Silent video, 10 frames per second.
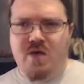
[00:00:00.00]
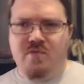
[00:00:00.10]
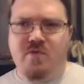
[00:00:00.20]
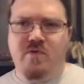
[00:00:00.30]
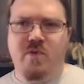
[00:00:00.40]

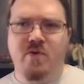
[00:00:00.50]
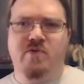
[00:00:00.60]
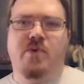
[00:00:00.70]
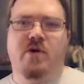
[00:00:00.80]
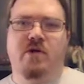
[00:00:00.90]
For the
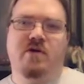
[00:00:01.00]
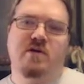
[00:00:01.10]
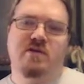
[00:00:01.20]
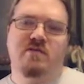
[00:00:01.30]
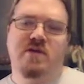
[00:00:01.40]
most part,
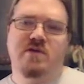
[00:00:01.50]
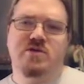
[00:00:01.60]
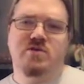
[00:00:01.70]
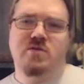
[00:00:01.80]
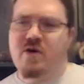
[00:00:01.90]
the
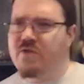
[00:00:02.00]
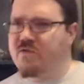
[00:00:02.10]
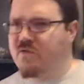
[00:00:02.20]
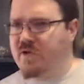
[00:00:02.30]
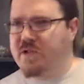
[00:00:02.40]
adventure requires
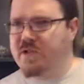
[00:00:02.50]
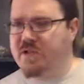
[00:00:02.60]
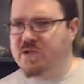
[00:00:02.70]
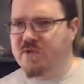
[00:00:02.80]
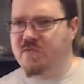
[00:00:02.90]
very little
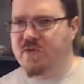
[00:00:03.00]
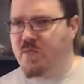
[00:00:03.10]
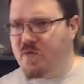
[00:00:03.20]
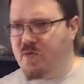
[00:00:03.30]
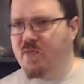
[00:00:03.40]
adjustment to
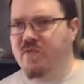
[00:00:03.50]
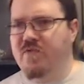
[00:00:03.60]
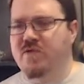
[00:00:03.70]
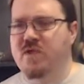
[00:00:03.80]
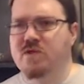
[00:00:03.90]
be run with
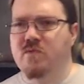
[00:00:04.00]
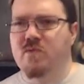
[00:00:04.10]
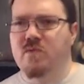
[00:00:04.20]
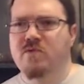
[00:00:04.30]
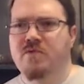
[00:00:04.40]
5th edition
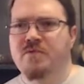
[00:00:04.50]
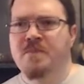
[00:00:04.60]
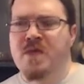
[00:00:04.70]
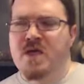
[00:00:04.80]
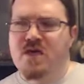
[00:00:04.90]
rules.
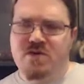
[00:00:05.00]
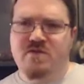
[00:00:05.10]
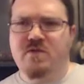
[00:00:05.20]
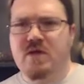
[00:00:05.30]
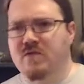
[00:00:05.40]

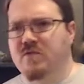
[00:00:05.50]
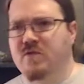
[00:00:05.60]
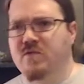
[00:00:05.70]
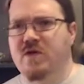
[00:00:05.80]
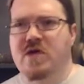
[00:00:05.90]
Just
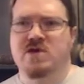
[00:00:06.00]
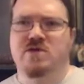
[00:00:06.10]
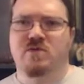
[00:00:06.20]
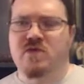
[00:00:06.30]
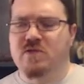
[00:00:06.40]
insert the
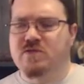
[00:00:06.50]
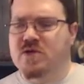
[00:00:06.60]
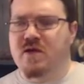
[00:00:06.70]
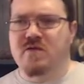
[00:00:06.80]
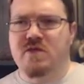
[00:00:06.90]
occasional skill
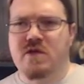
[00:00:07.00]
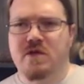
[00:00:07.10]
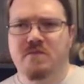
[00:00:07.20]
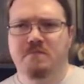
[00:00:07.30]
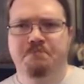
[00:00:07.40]
check as
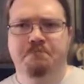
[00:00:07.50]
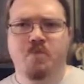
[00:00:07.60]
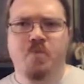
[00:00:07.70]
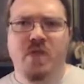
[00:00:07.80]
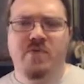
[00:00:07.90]
needed.
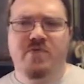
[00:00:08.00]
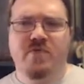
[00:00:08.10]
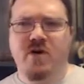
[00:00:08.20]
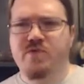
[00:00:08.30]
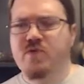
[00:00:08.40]
But there
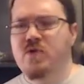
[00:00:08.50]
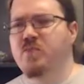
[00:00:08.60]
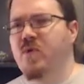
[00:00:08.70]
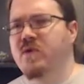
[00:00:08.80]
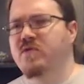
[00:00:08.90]
are a few
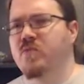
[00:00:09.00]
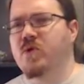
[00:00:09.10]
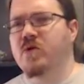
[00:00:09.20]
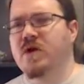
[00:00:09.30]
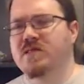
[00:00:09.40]
points
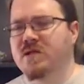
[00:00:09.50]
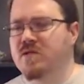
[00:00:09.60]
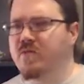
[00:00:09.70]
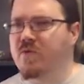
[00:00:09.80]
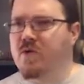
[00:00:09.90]
where a little
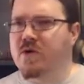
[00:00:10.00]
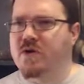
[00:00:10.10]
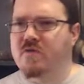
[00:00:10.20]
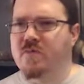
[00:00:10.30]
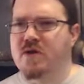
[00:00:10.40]
bit of work
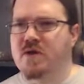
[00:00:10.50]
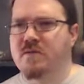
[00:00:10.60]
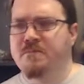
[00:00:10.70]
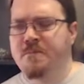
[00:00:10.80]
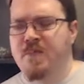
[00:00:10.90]
needs to be done.
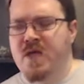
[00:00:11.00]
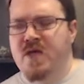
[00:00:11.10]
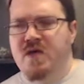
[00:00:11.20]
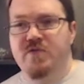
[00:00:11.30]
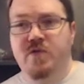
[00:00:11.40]

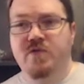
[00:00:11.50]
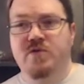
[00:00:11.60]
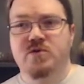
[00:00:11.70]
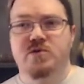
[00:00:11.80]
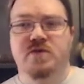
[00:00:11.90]
First,
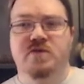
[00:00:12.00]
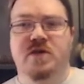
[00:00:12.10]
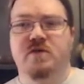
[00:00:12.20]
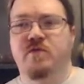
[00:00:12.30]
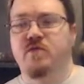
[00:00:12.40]
you should
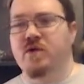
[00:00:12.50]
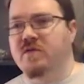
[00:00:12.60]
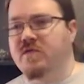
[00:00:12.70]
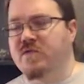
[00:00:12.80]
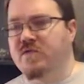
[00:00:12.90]
decide if you're
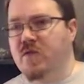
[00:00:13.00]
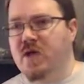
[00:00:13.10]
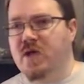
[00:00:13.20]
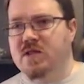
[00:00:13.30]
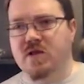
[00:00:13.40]
running this for
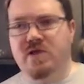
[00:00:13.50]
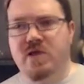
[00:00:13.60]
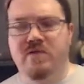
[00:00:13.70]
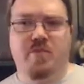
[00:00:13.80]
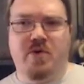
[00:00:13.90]
a
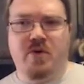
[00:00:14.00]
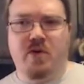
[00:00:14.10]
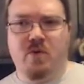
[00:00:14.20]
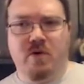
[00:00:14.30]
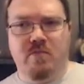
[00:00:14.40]
low-level party
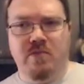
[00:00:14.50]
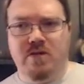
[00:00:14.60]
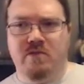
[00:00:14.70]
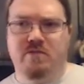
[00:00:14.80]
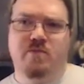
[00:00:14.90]
or a
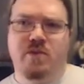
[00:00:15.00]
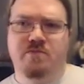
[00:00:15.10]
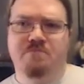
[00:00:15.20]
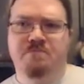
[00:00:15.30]
mid-level one.